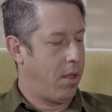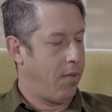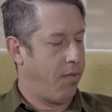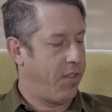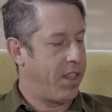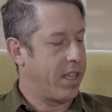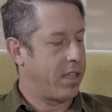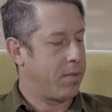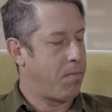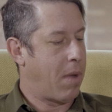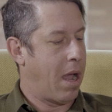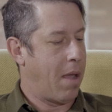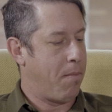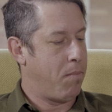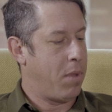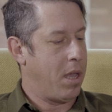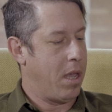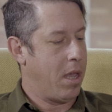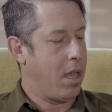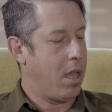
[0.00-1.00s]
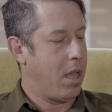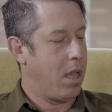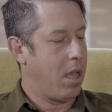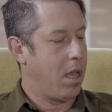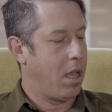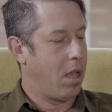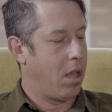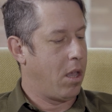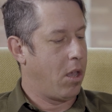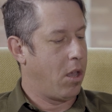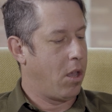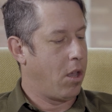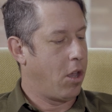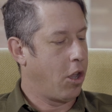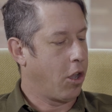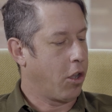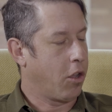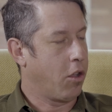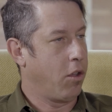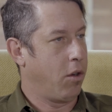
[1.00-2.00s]
this might be
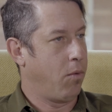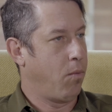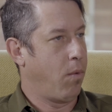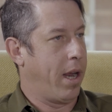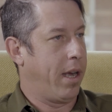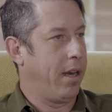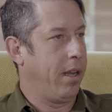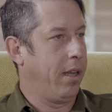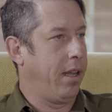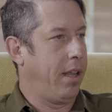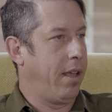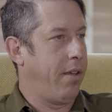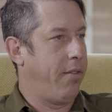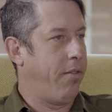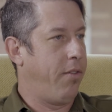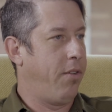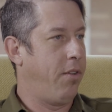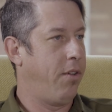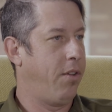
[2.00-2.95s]
a good way to live.